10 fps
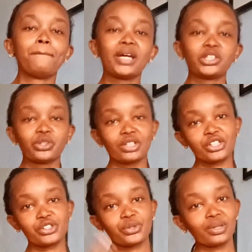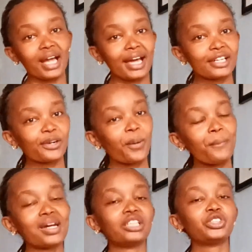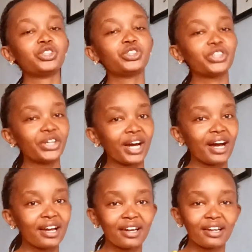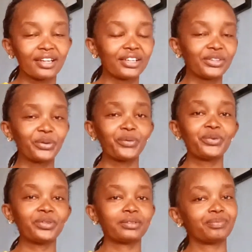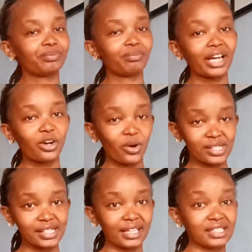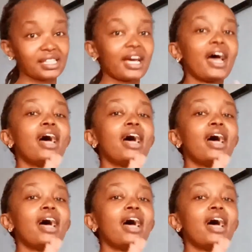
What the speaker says: Make sure that you like, comment, share, you know, my content.